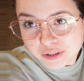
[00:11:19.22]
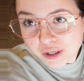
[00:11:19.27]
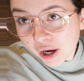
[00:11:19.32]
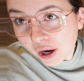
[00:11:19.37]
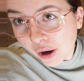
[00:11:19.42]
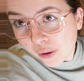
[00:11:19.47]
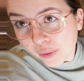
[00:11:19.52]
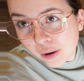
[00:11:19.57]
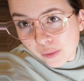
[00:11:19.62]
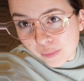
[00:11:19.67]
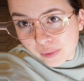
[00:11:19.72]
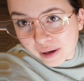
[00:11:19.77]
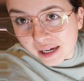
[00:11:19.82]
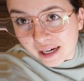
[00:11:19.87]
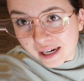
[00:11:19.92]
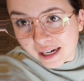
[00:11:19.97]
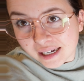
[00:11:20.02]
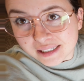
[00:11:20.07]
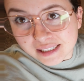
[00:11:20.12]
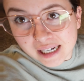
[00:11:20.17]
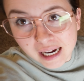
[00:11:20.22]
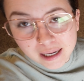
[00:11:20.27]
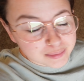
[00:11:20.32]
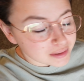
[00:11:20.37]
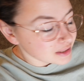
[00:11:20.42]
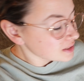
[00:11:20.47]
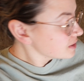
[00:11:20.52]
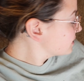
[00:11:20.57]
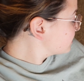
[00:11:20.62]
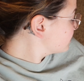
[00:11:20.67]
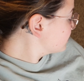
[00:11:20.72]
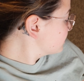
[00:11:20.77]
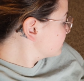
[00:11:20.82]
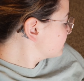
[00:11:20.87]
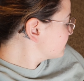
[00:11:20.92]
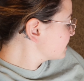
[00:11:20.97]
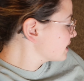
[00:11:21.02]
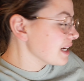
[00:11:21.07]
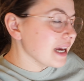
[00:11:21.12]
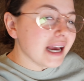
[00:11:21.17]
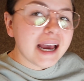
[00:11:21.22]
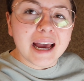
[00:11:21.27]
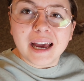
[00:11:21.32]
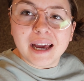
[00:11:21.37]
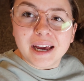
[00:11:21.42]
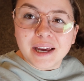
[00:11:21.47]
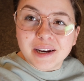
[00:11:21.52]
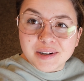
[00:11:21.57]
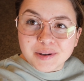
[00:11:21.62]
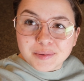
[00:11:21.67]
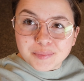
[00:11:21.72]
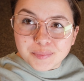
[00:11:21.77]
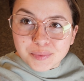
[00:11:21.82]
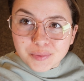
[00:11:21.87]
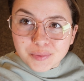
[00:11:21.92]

ago, we adopted Susie and